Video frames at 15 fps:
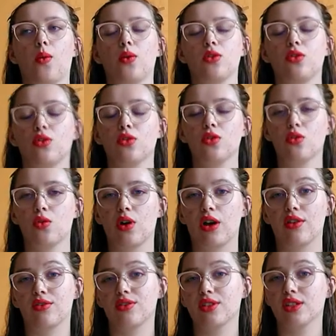your
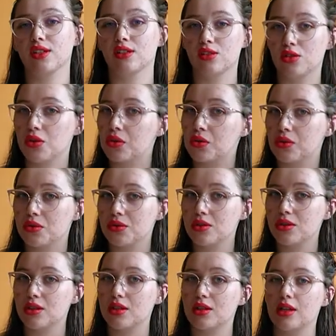craft is
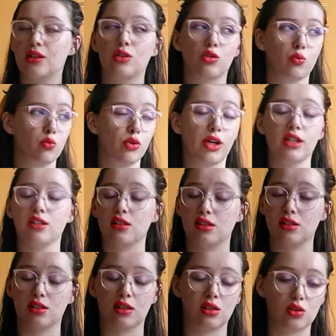yours and your
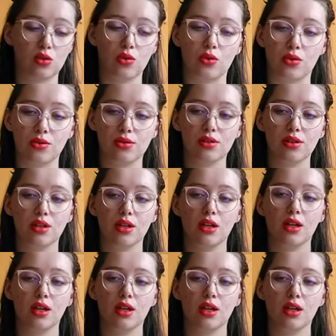practice is yours,